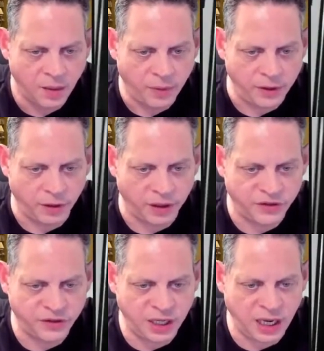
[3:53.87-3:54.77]
but you're going to
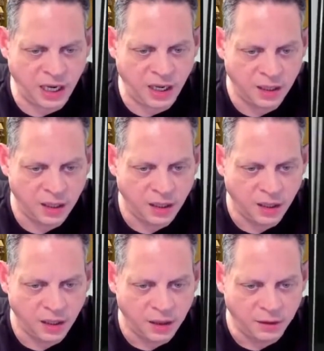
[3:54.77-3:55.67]
see
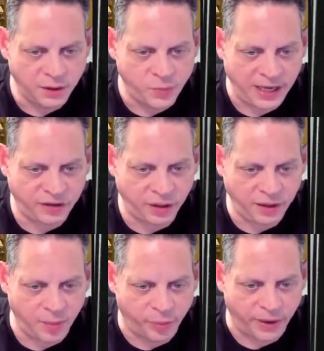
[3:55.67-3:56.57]
there's basically
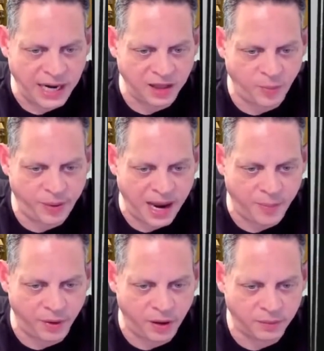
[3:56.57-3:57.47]
a break in the
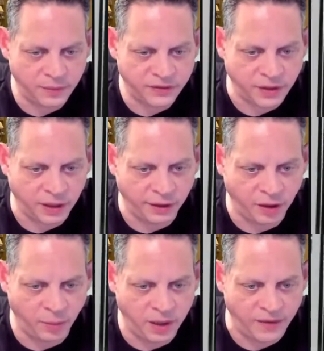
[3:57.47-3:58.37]
paper. It's like a
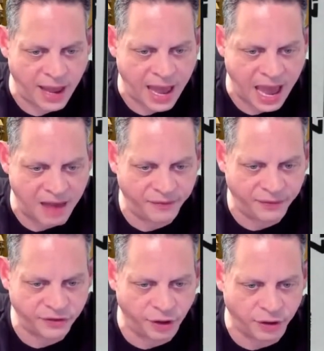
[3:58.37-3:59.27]
little bit of a half
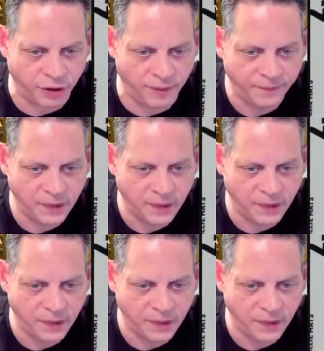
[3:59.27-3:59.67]
circle.